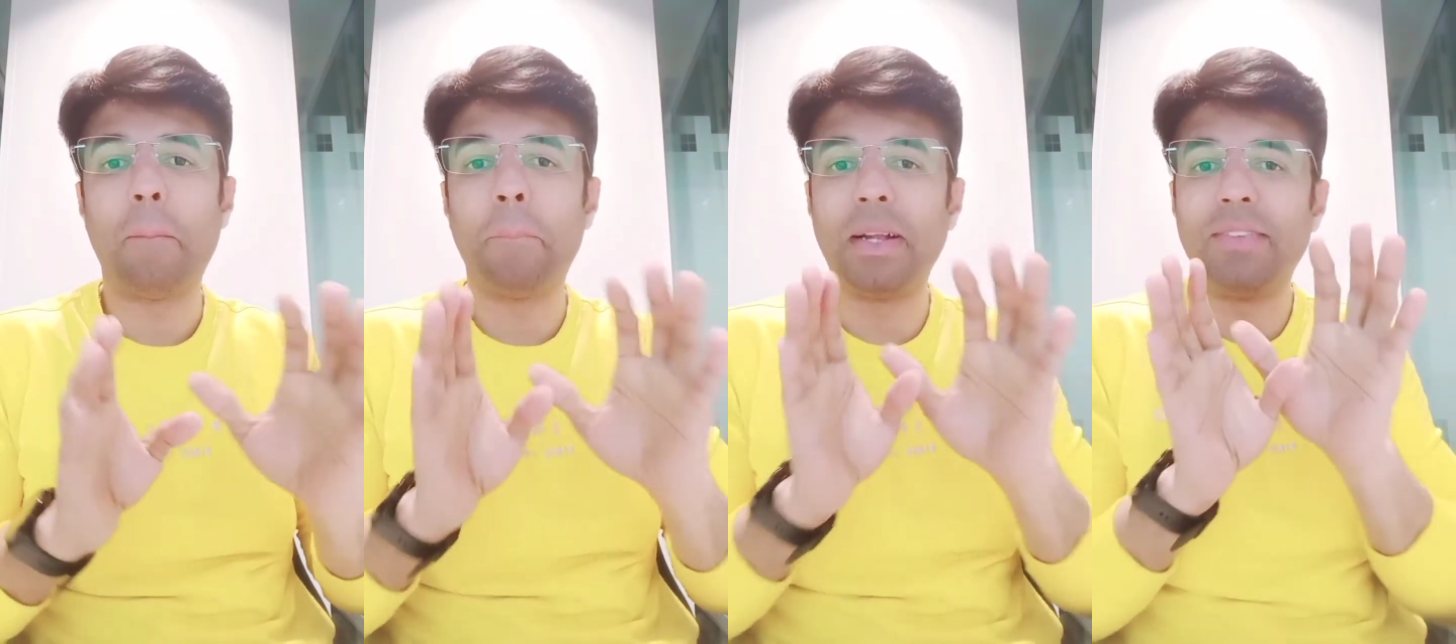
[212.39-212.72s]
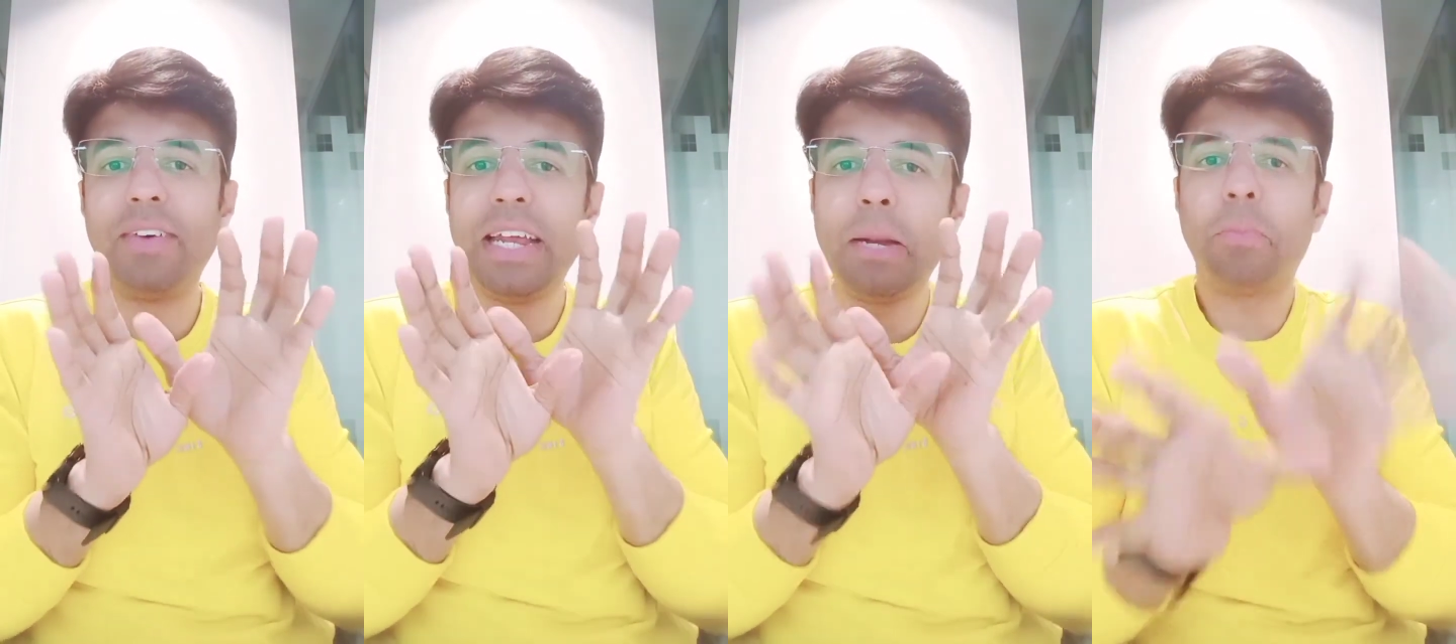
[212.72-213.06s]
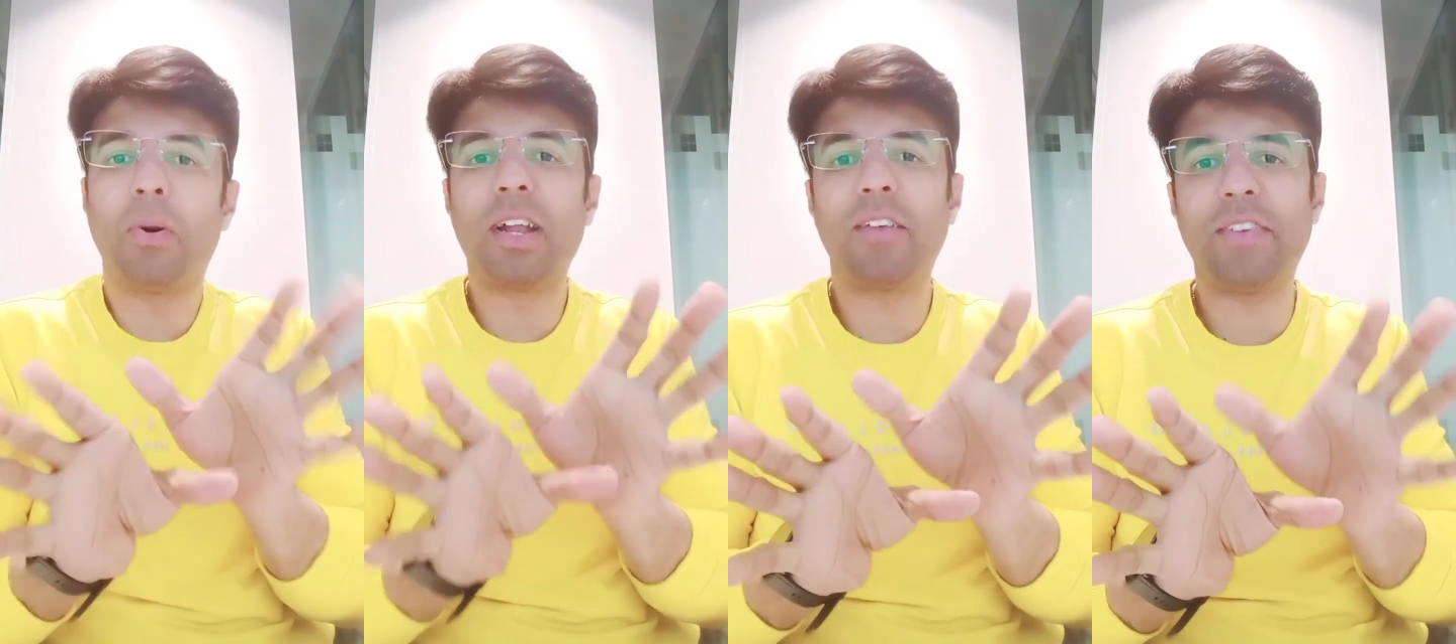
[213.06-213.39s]
But the very
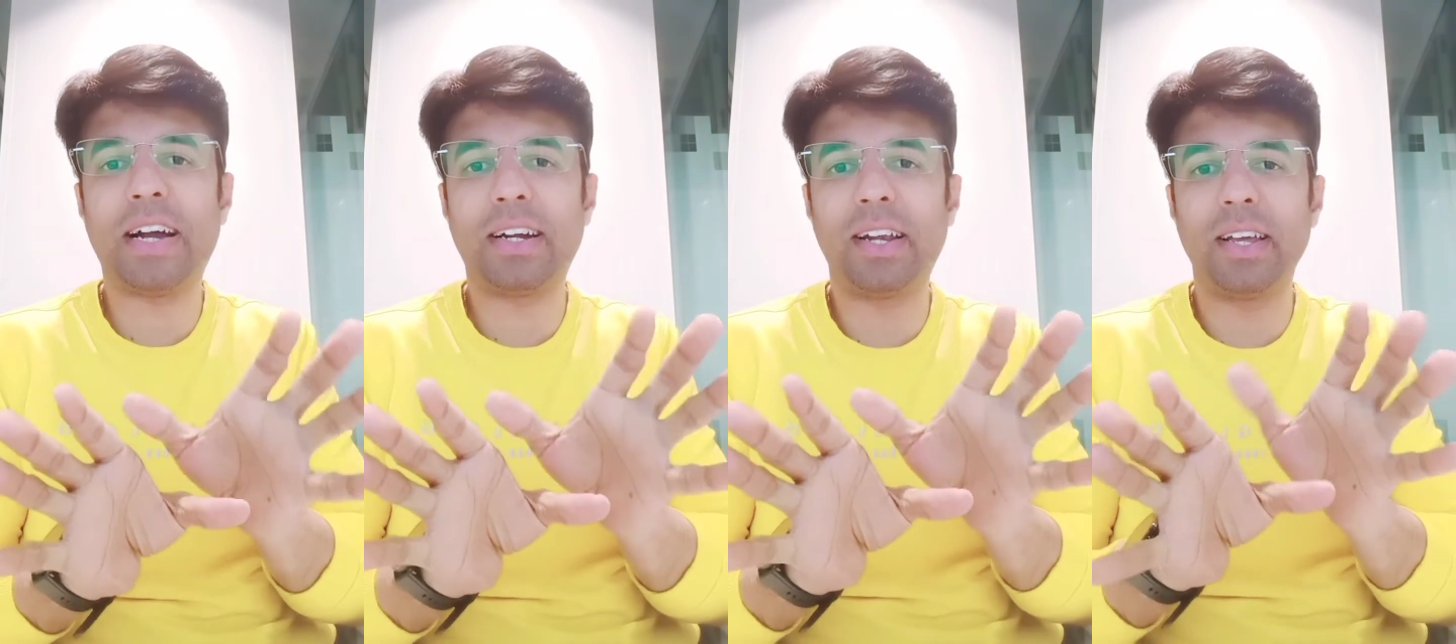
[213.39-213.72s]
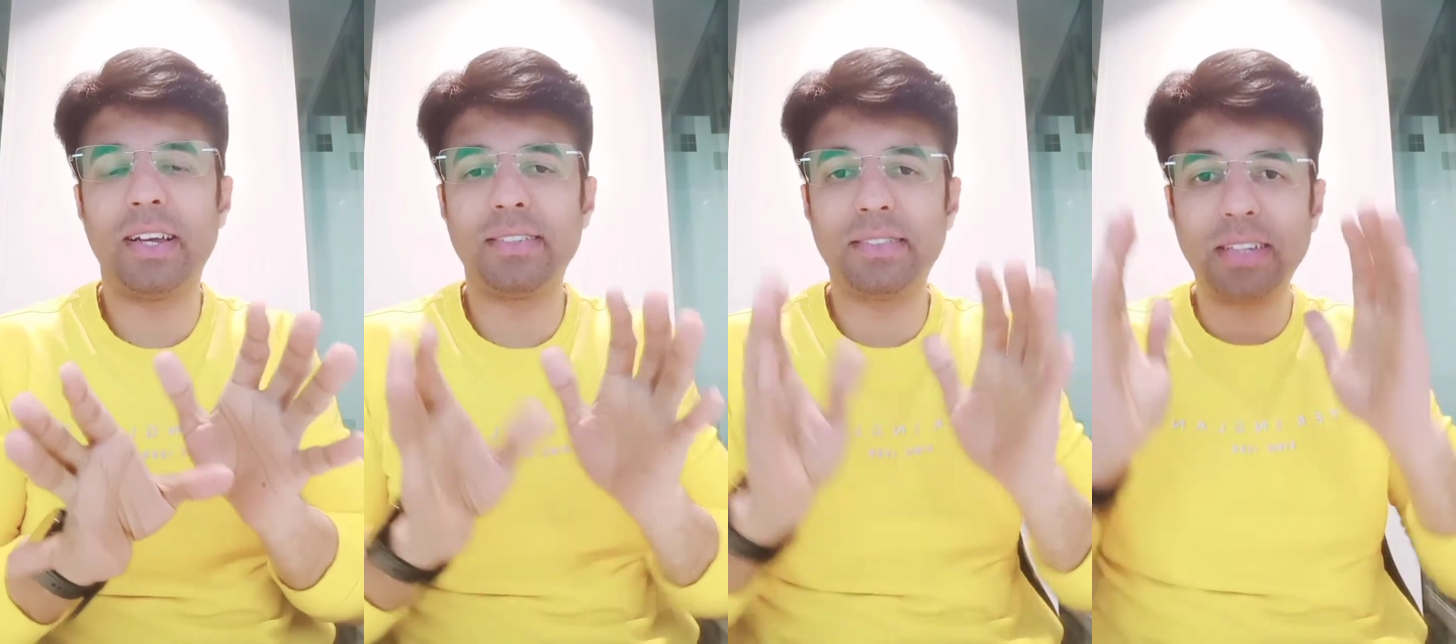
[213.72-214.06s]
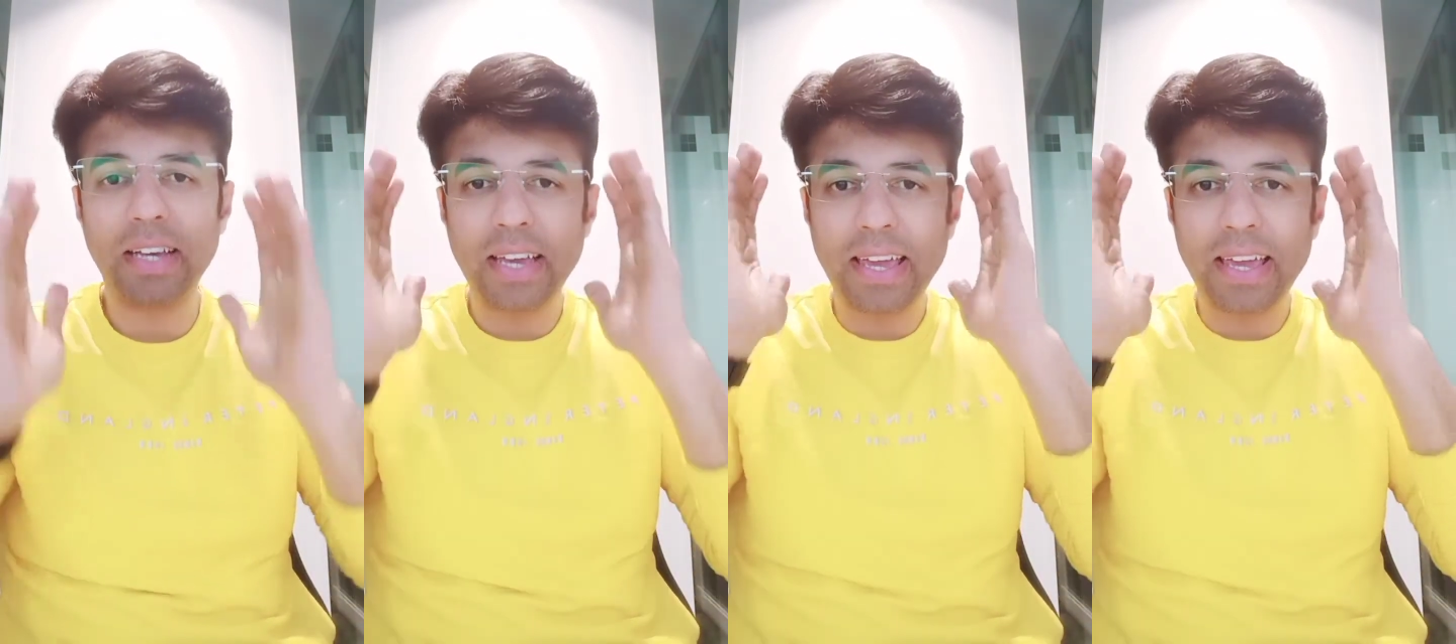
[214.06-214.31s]
important factor is